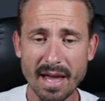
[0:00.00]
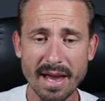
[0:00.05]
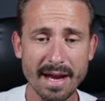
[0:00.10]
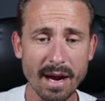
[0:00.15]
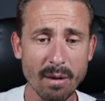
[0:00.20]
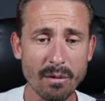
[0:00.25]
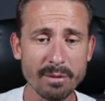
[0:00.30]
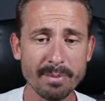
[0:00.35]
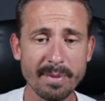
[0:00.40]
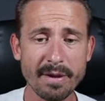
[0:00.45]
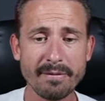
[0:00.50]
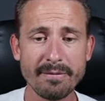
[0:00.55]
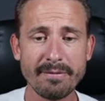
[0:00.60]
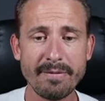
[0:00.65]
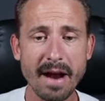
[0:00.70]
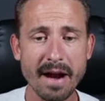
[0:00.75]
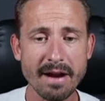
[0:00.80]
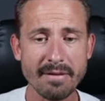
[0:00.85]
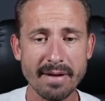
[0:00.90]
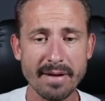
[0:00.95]
And I would be
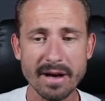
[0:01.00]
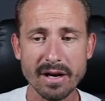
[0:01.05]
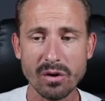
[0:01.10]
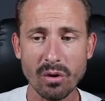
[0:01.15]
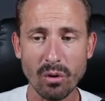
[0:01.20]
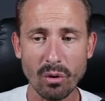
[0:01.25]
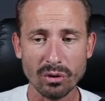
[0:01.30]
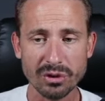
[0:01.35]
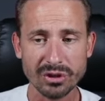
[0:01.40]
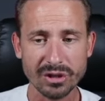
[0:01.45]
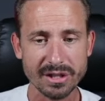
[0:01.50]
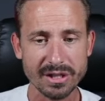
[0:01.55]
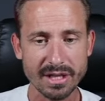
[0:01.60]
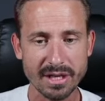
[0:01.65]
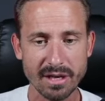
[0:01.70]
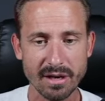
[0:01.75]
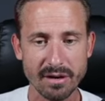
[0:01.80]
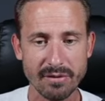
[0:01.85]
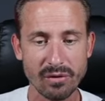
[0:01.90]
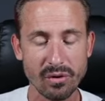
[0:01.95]
very, very cautious
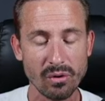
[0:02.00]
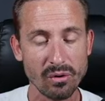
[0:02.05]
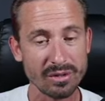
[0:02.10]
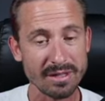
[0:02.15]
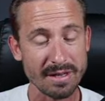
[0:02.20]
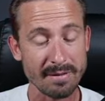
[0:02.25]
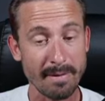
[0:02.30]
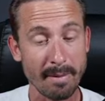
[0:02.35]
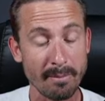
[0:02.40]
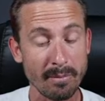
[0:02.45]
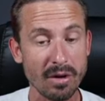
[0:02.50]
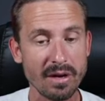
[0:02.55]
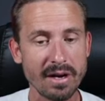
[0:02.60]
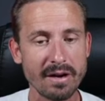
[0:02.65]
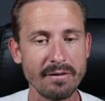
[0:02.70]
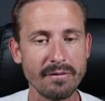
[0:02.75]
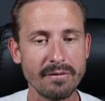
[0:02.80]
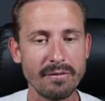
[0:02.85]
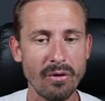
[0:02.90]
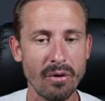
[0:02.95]
here, of course, if I'm
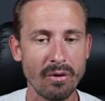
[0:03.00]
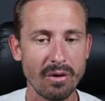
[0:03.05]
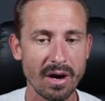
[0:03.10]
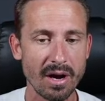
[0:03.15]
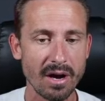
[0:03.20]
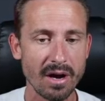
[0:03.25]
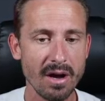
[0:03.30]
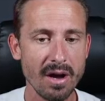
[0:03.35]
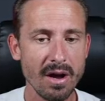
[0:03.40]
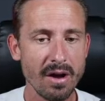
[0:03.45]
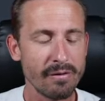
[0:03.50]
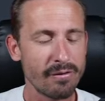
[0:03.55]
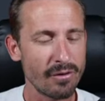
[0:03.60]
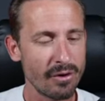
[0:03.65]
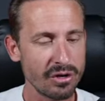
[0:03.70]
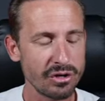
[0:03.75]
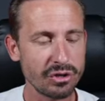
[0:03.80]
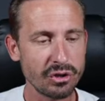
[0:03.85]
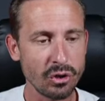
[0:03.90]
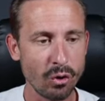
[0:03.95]
looking for a
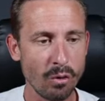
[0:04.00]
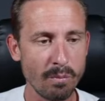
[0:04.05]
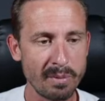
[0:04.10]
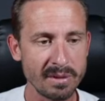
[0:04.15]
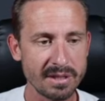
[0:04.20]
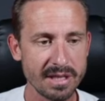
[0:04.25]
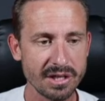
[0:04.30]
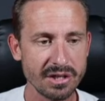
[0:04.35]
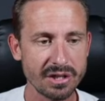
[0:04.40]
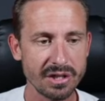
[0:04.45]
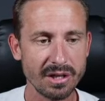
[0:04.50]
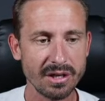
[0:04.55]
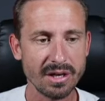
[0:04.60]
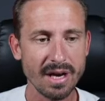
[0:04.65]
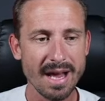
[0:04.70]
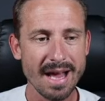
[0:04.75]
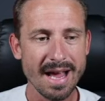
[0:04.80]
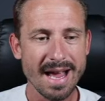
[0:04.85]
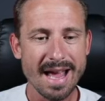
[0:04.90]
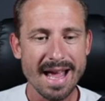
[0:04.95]
for a short position.
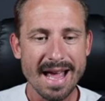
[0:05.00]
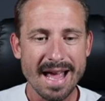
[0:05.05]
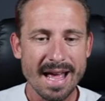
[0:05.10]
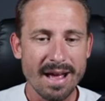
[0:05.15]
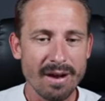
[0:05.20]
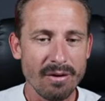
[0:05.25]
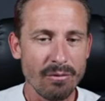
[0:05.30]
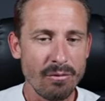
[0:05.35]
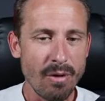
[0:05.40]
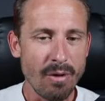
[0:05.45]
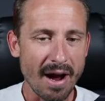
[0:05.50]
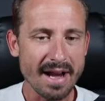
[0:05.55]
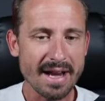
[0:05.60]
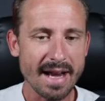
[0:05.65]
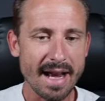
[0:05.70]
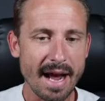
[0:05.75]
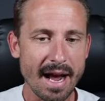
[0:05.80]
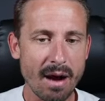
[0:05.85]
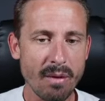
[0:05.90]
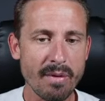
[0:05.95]
Right
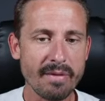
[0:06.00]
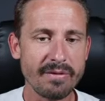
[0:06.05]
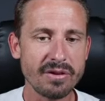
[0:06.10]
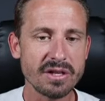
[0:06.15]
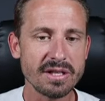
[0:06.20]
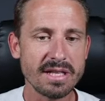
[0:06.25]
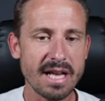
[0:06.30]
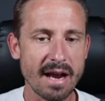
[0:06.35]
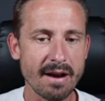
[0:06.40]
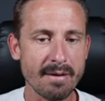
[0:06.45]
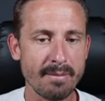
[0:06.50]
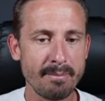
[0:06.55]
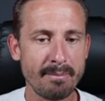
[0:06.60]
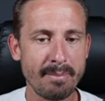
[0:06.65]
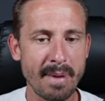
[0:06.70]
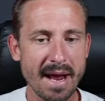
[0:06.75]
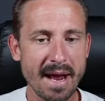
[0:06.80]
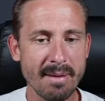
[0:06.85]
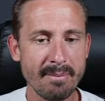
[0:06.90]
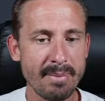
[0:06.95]
now, we've just had a
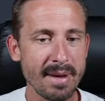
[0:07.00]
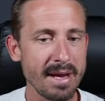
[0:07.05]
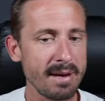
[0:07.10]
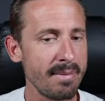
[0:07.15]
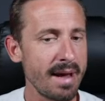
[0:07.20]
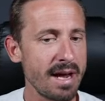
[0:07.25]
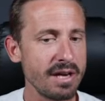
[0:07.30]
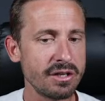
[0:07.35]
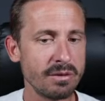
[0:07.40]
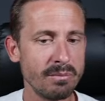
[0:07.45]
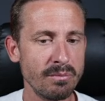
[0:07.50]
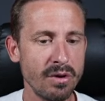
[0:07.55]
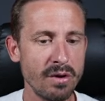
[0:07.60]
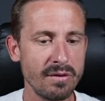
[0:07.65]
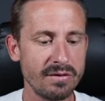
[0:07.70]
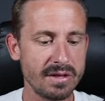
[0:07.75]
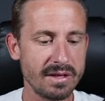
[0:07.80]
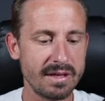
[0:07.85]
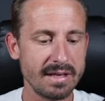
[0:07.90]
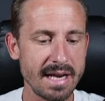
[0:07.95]
big major
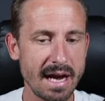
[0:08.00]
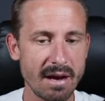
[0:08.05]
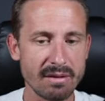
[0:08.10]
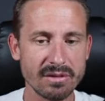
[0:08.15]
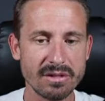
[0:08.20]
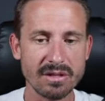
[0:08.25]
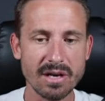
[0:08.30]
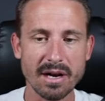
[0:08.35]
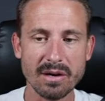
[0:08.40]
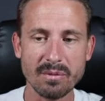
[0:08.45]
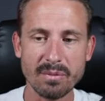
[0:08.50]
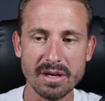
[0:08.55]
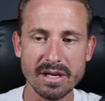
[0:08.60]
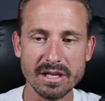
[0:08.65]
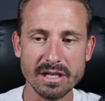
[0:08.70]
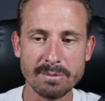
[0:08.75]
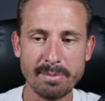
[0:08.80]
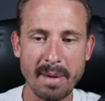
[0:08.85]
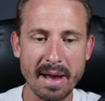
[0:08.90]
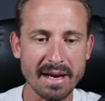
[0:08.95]
move to the downside. We
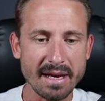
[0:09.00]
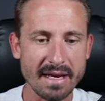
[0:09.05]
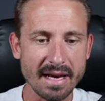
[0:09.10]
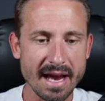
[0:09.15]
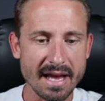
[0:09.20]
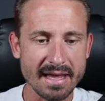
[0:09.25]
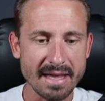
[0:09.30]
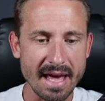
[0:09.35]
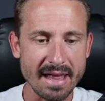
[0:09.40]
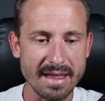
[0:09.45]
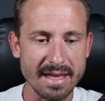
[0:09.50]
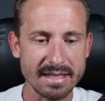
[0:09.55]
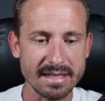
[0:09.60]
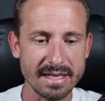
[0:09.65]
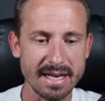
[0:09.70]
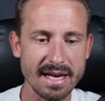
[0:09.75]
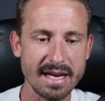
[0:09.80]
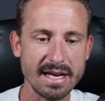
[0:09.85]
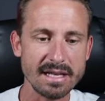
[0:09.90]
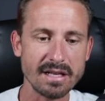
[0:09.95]
could speculate that this
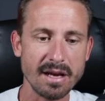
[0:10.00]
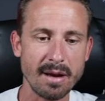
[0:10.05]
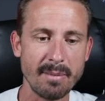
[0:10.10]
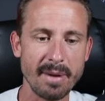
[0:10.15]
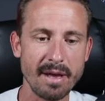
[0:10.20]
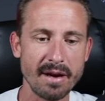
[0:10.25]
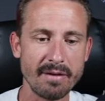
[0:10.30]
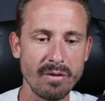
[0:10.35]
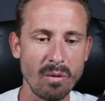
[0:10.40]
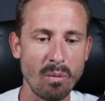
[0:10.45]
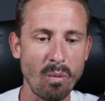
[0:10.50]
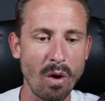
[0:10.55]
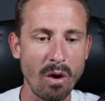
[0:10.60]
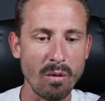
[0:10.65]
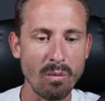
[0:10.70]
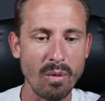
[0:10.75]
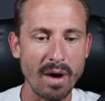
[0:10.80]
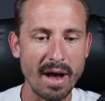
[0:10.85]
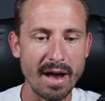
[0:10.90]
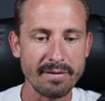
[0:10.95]
is a bit of a
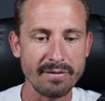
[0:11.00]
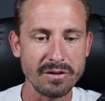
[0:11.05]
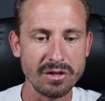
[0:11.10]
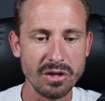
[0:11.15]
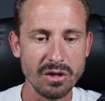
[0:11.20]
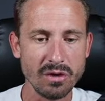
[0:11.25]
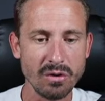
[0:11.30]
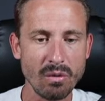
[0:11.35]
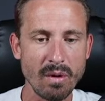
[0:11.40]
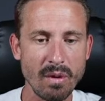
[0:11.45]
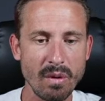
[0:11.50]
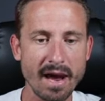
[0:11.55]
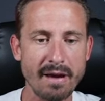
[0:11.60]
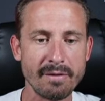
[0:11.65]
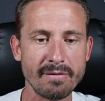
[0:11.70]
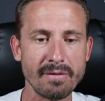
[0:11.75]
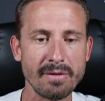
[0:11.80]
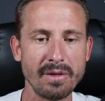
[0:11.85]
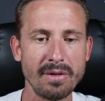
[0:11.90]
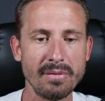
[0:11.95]
one wave, two
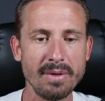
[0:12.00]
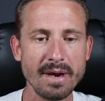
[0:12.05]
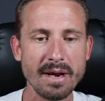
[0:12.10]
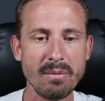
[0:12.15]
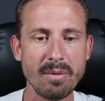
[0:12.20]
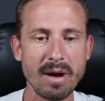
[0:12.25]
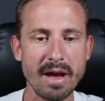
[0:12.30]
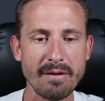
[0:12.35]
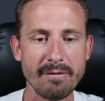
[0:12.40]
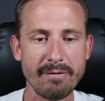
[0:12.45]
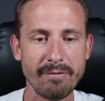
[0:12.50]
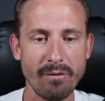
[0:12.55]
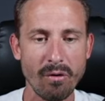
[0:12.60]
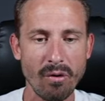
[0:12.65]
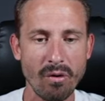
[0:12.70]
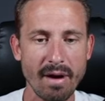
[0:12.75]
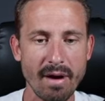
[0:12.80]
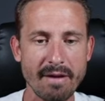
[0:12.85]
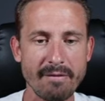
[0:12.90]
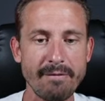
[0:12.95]
wave, three wave,
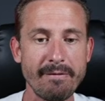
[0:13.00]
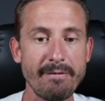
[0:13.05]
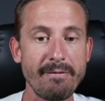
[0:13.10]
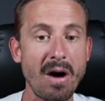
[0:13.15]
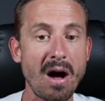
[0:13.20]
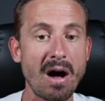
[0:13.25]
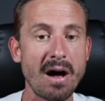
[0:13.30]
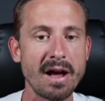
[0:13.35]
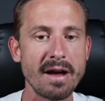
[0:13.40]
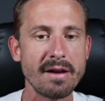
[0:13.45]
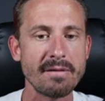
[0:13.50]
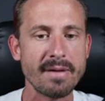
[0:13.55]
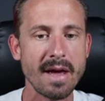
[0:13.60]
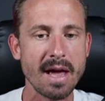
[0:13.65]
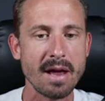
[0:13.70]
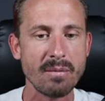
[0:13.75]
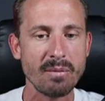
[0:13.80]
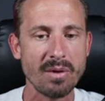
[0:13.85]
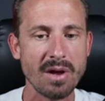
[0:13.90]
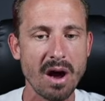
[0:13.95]
four, and five,
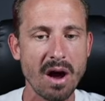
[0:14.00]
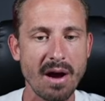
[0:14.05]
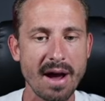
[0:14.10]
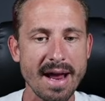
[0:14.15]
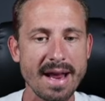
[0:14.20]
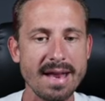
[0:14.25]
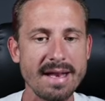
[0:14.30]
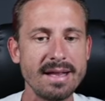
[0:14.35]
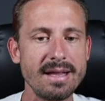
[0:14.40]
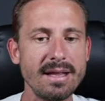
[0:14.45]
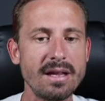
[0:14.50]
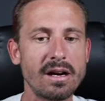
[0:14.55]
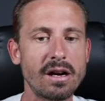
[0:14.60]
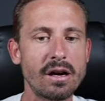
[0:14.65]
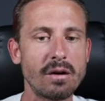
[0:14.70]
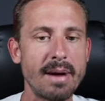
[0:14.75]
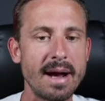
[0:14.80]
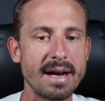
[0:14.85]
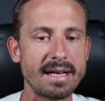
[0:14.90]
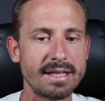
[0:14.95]
and we are in the
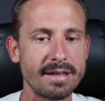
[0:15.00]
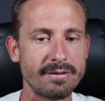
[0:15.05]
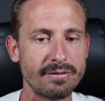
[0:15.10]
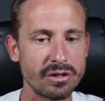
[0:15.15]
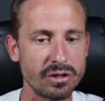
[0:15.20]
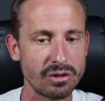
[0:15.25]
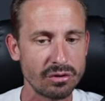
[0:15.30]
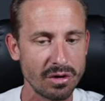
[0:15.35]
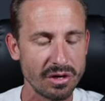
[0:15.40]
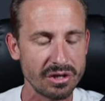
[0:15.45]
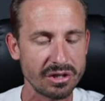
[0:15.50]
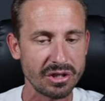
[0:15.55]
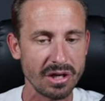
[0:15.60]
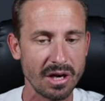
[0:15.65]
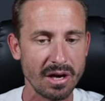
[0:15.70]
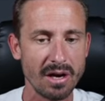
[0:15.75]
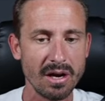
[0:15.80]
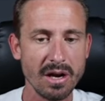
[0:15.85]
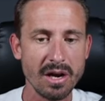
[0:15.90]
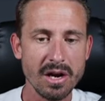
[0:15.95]
corrective
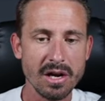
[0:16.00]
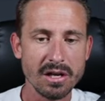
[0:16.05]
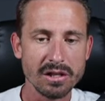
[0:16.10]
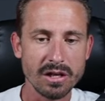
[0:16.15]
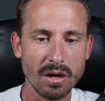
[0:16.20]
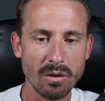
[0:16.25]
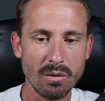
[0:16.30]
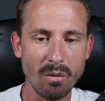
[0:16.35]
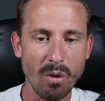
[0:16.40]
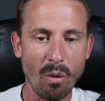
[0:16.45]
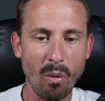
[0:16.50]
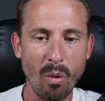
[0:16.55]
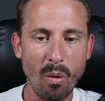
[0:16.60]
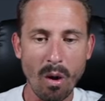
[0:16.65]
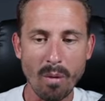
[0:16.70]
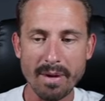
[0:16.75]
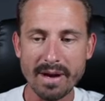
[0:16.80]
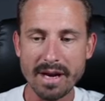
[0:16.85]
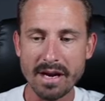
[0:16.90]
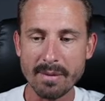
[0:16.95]
structure. So,
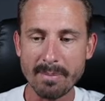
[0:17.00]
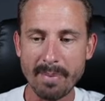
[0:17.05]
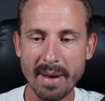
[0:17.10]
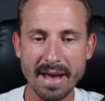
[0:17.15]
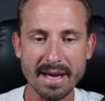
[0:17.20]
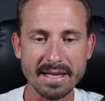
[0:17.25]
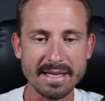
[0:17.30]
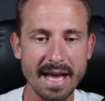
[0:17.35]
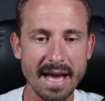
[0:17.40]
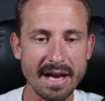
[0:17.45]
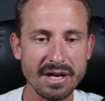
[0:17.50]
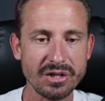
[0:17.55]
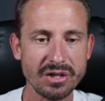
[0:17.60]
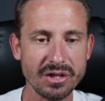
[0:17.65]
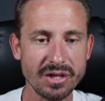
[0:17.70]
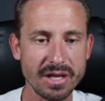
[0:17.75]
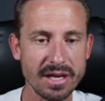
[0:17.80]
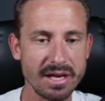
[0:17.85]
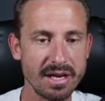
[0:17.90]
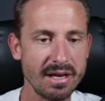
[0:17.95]
what we need to pay
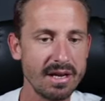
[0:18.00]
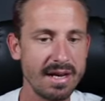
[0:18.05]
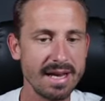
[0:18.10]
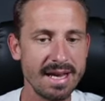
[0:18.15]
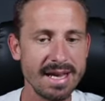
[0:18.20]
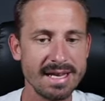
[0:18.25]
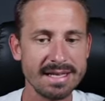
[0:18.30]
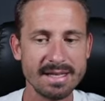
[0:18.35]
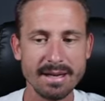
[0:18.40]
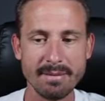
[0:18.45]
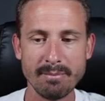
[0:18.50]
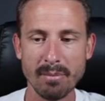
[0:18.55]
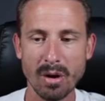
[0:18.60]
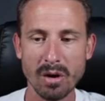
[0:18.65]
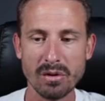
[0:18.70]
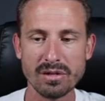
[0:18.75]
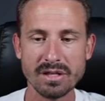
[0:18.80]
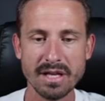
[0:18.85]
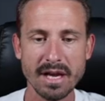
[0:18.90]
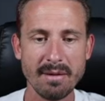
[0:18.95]
attention here is the
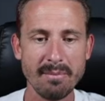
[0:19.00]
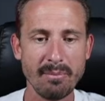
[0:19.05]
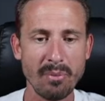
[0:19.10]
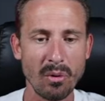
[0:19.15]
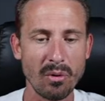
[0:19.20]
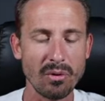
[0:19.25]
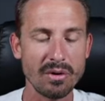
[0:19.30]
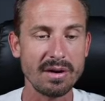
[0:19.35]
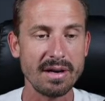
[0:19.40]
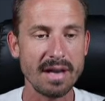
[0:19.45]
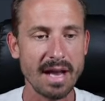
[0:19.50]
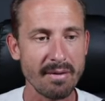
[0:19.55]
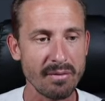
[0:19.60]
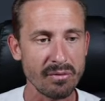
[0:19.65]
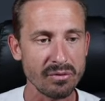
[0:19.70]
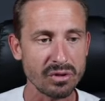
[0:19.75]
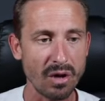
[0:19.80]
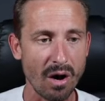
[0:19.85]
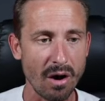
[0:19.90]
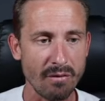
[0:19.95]
most important
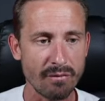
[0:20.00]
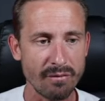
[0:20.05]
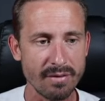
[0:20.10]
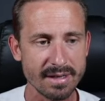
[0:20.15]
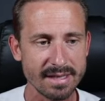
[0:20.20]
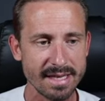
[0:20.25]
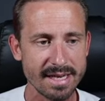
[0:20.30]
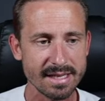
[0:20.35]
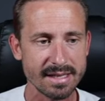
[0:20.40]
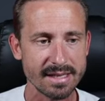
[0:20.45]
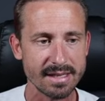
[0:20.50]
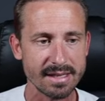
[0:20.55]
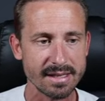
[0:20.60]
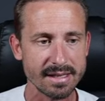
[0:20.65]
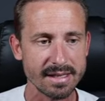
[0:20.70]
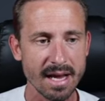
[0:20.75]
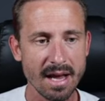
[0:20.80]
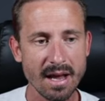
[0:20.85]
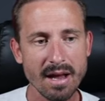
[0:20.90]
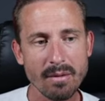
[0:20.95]
levels of
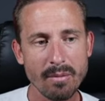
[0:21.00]
resistance.